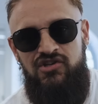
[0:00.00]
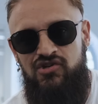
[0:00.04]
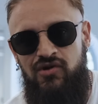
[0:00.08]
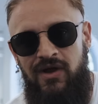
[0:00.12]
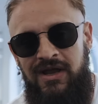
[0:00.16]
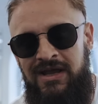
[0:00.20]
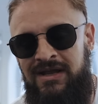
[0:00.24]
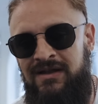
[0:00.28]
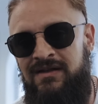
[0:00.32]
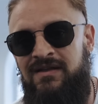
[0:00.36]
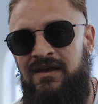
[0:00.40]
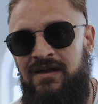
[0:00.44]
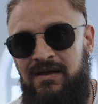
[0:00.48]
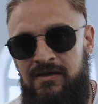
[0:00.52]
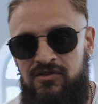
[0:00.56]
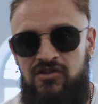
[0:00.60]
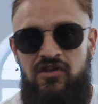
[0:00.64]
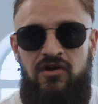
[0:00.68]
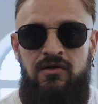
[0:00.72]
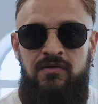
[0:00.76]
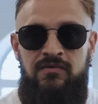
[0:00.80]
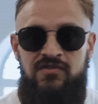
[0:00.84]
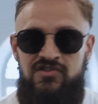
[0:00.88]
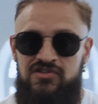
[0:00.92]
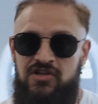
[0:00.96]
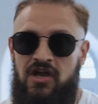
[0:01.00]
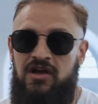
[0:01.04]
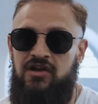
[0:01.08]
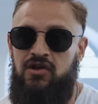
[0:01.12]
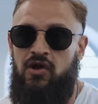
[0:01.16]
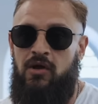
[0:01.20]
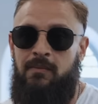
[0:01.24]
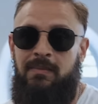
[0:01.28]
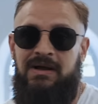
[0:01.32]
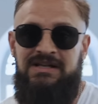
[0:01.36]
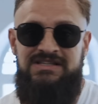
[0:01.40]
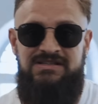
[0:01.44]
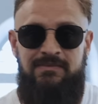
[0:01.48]
Trained, done, started
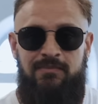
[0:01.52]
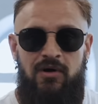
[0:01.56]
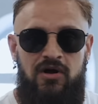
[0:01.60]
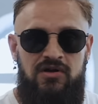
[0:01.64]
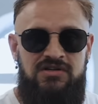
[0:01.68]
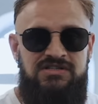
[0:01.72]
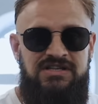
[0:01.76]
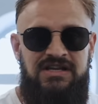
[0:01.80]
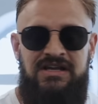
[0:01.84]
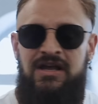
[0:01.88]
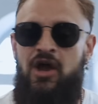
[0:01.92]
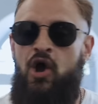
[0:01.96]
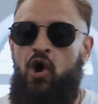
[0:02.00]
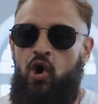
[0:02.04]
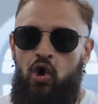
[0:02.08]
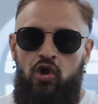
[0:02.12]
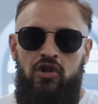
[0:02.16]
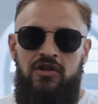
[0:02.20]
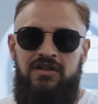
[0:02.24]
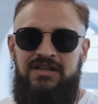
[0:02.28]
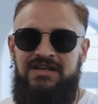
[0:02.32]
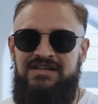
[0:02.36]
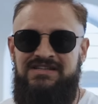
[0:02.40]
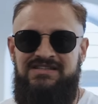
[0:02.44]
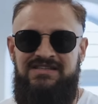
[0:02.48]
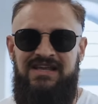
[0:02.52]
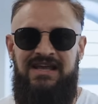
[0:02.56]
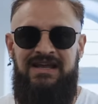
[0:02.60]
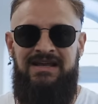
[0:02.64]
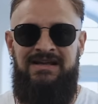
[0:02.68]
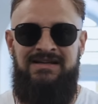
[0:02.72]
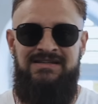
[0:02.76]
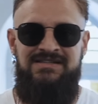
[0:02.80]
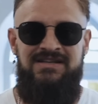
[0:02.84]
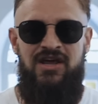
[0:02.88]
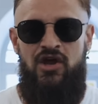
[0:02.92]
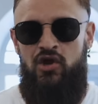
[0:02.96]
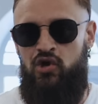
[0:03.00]
going back to boxing. All of these
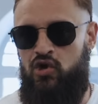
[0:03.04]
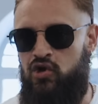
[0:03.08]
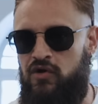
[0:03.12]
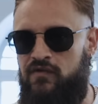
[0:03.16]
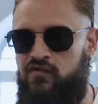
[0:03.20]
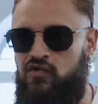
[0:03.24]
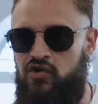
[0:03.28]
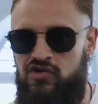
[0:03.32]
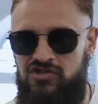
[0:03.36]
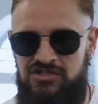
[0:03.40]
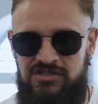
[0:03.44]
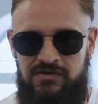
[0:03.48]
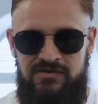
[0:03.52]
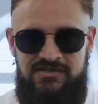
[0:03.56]
things could have caused an